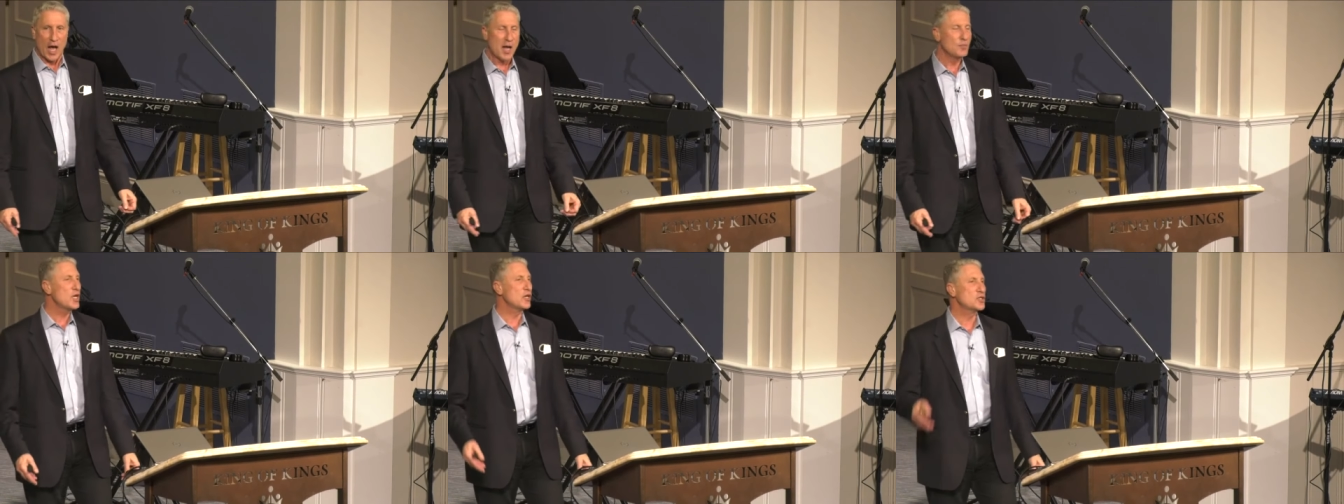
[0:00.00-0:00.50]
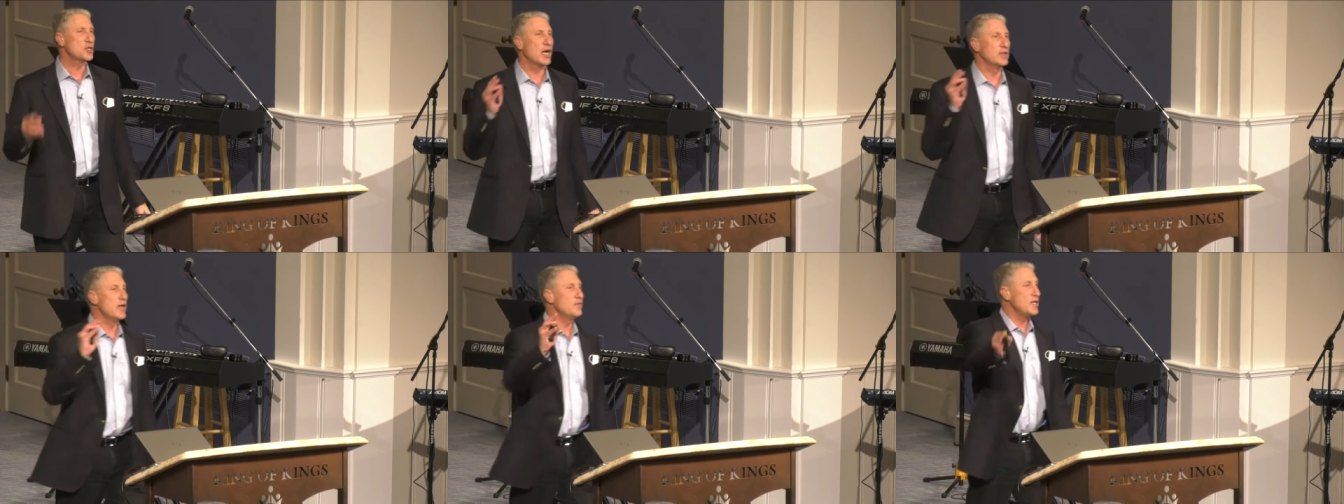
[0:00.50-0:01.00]
I'm going to
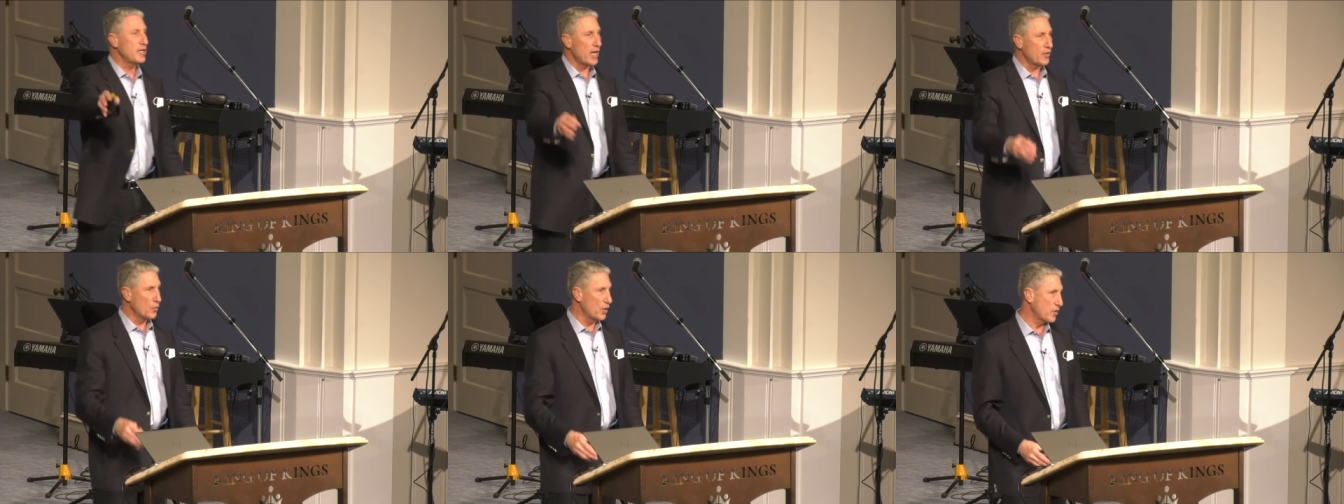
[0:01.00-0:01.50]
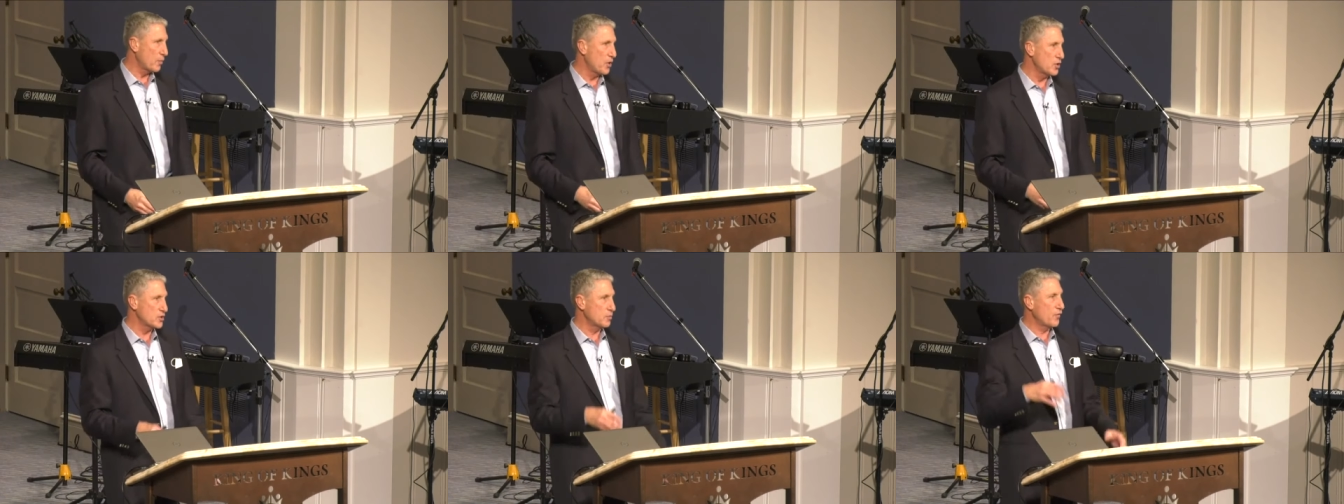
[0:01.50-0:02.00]
try living together with the
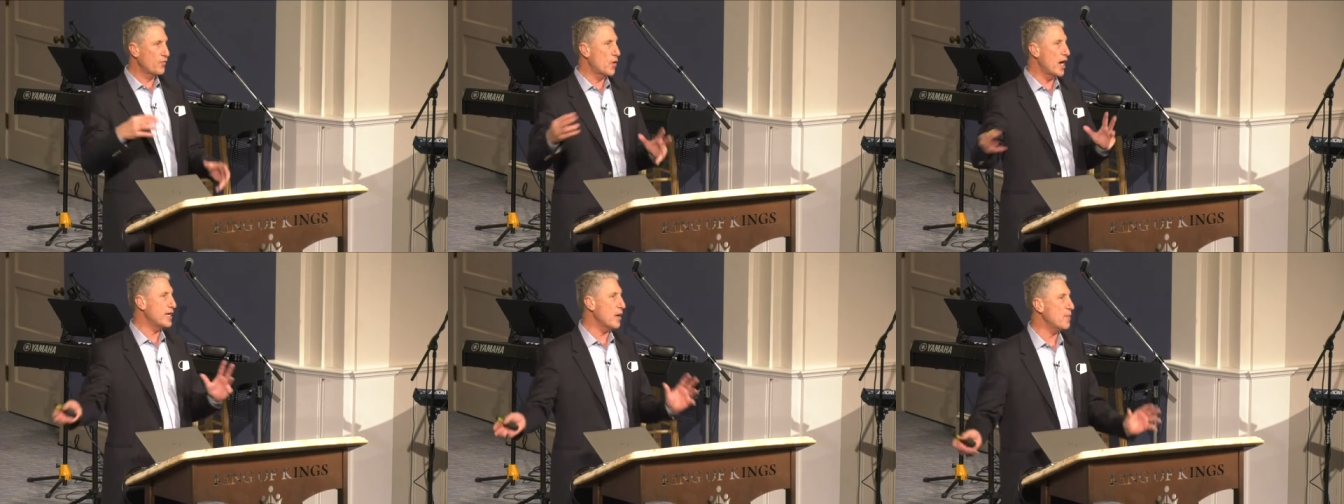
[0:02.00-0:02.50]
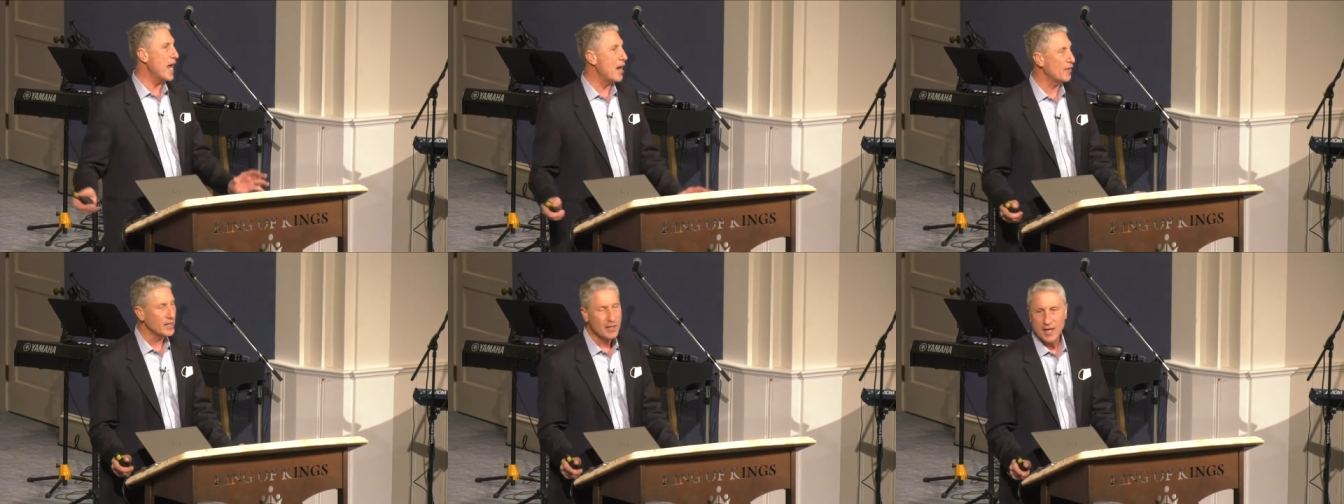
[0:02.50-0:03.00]
person before I get
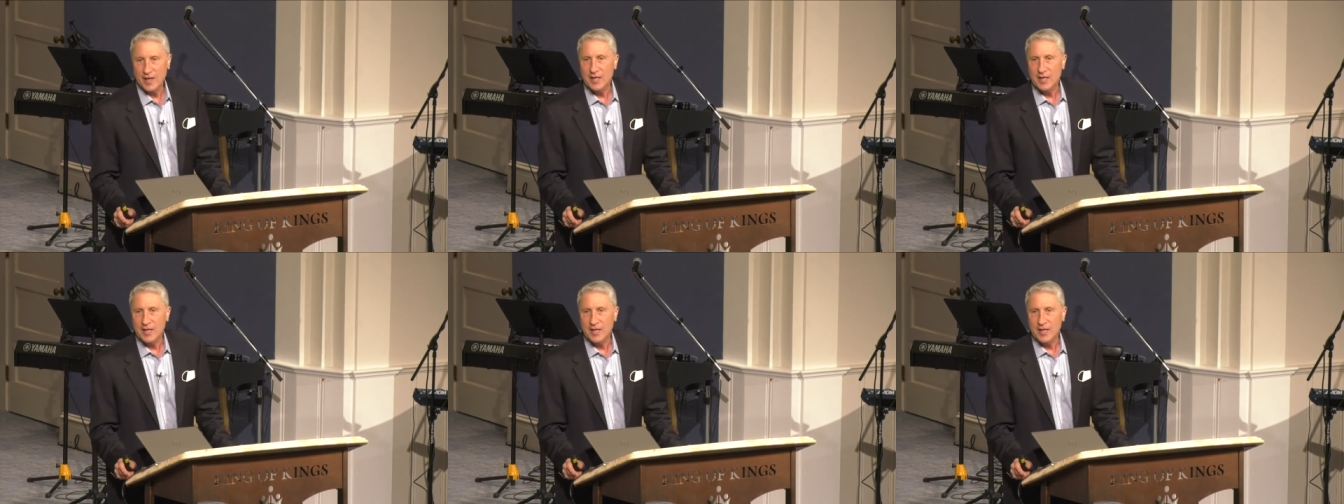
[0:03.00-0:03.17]
married.